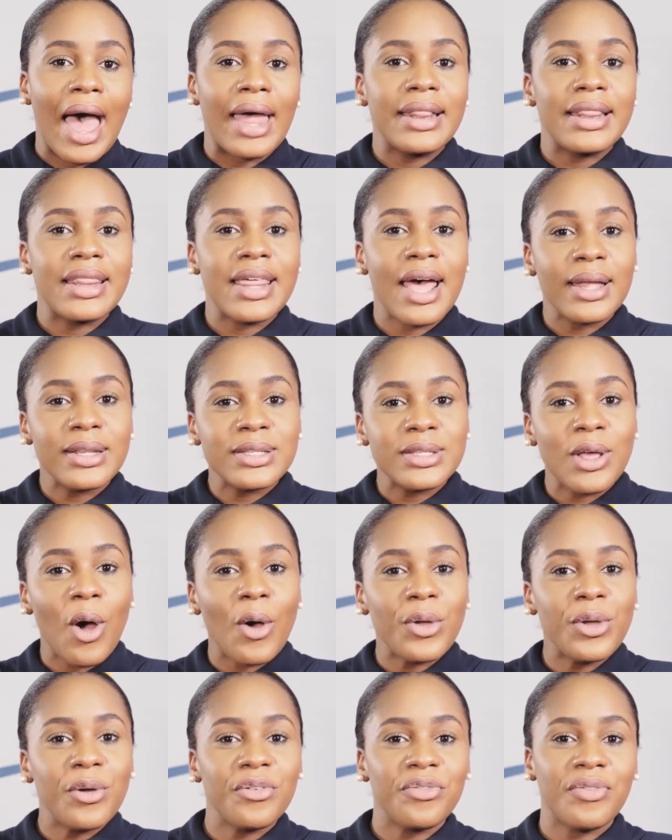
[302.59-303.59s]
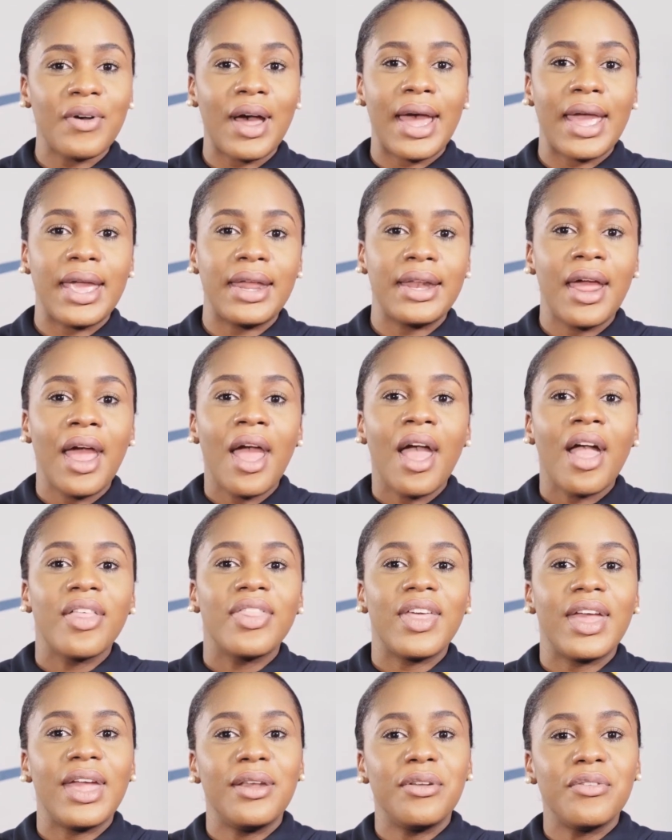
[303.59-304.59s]
And that's how you find
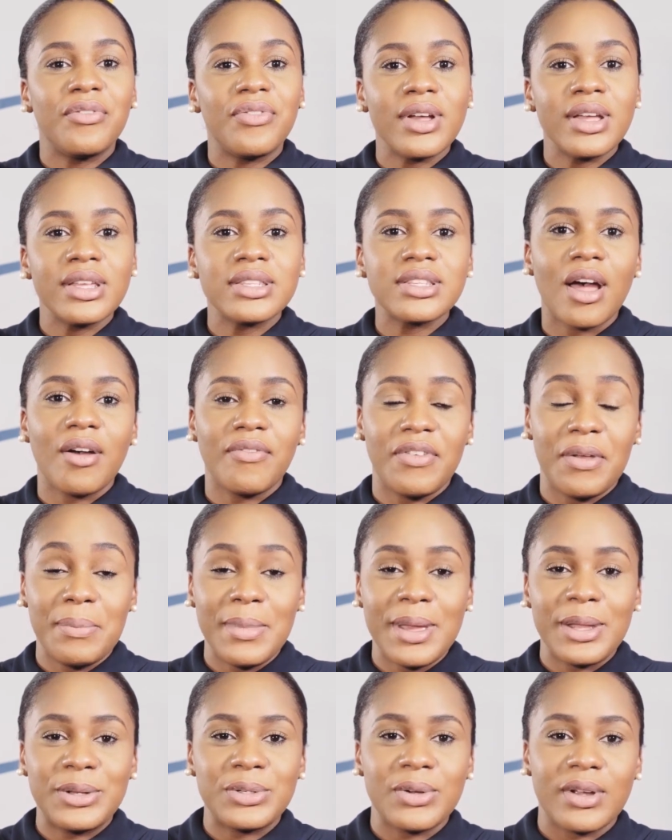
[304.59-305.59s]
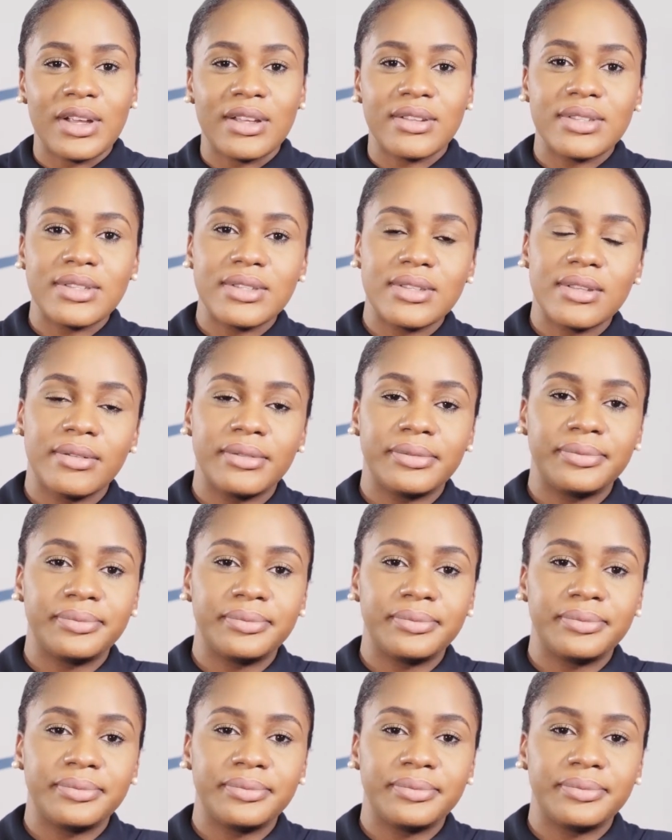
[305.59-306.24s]
the inverse of a matrix.